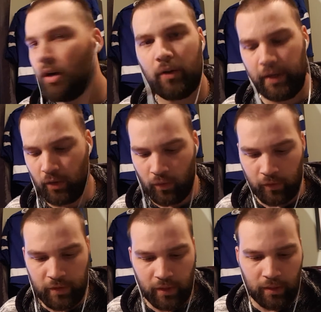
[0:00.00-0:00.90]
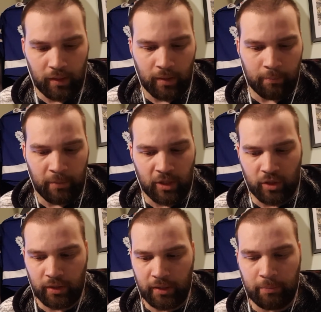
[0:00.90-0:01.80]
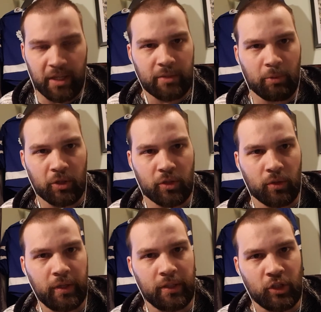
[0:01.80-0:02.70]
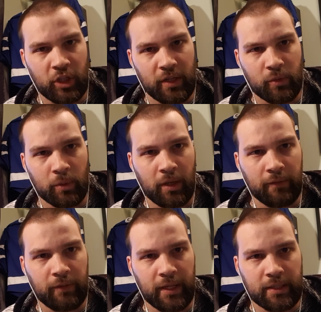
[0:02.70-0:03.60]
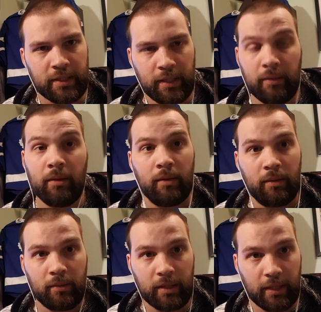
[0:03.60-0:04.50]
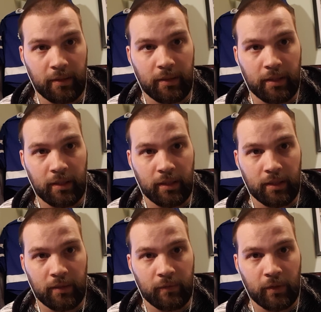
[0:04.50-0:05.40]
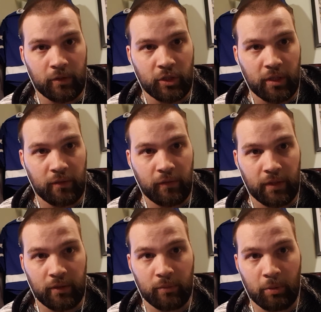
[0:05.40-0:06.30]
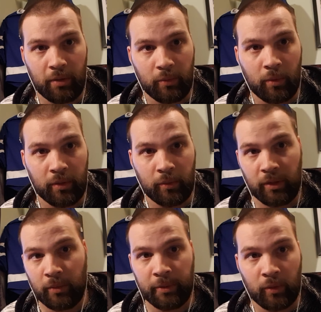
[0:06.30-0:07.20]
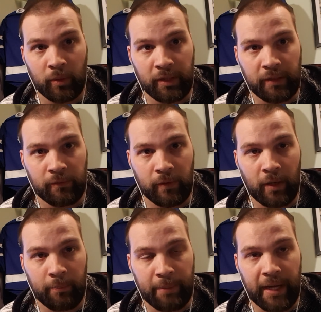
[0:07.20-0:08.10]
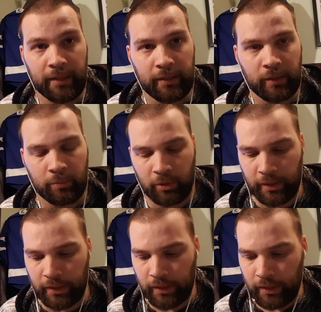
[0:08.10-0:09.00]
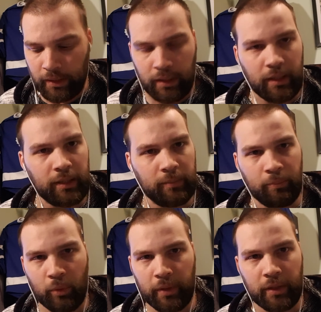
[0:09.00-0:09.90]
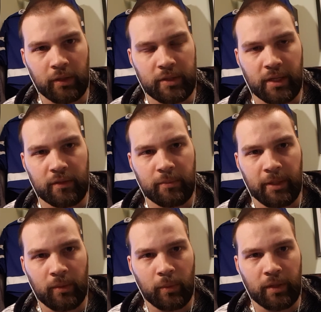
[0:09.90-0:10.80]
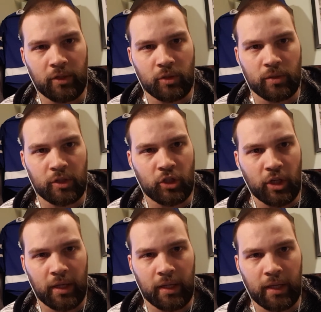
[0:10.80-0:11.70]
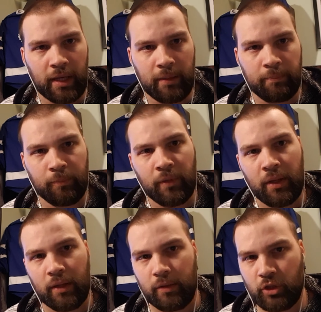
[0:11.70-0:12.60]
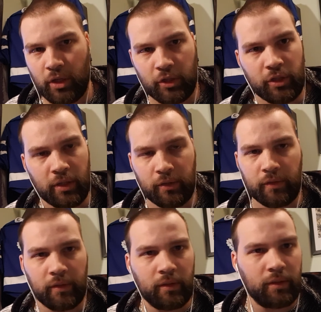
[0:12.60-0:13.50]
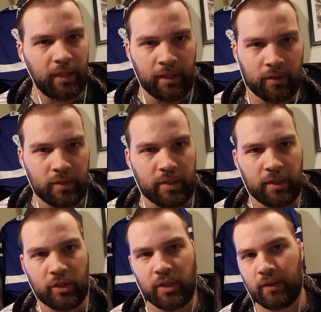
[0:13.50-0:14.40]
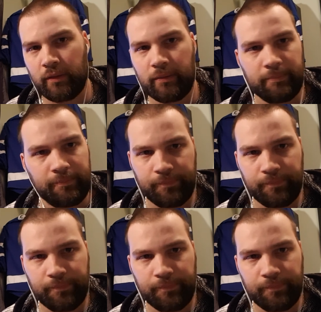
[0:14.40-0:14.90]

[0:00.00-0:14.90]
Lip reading: All right, over to the Major League Baseball story. The Jays were off last night. Kind of thank God if you're a Jays fan. You probably want a little bit of relief for how badly they're playing. Boy, they are decimated with injuries. J.A. Happ, Josh Donaldson, Aaron Sanchez.